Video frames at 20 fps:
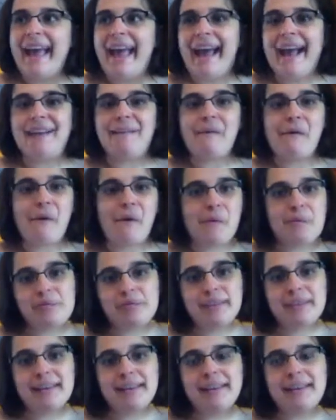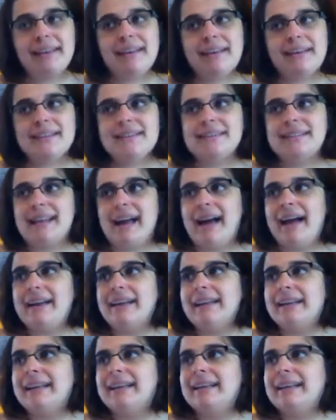And hopefully,
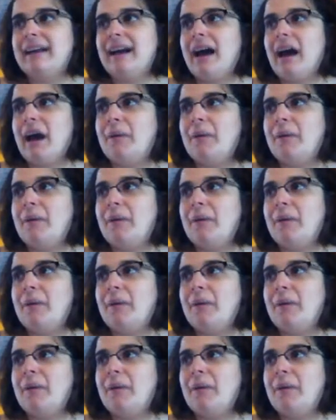starting